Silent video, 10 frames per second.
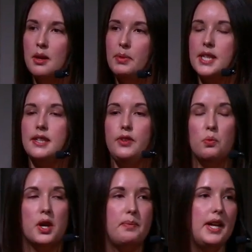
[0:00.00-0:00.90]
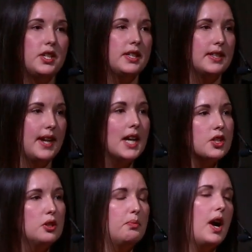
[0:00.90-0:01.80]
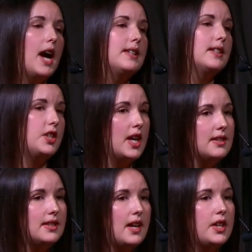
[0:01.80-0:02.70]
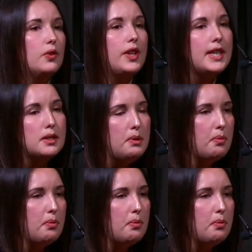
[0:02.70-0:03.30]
because if you want to pitch international press, the chances are you'll need to be